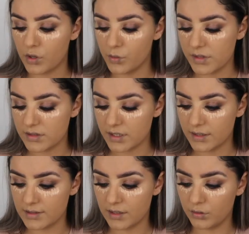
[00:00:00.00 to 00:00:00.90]
I hope this
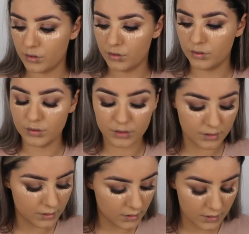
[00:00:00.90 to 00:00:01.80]
turns out good.
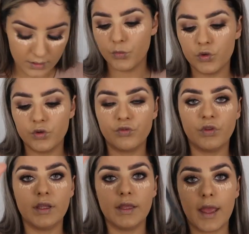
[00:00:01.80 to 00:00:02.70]

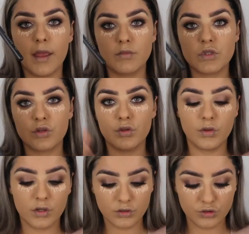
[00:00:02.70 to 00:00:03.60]
Morphe
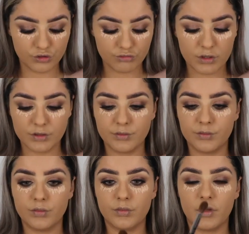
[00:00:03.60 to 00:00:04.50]
M200
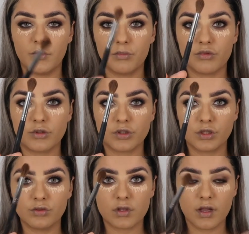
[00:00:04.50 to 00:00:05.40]
brush
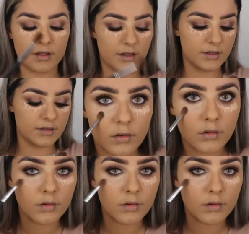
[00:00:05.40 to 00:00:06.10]
looks like this.